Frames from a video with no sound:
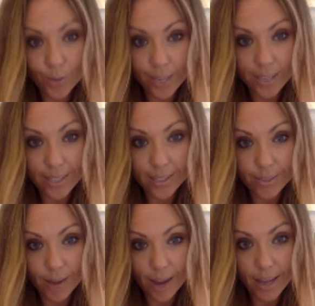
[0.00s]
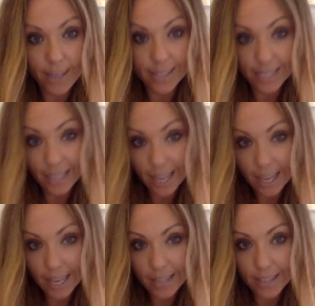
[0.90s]
faces, right? As the
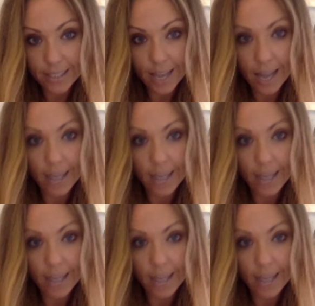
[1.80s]
light and the dark.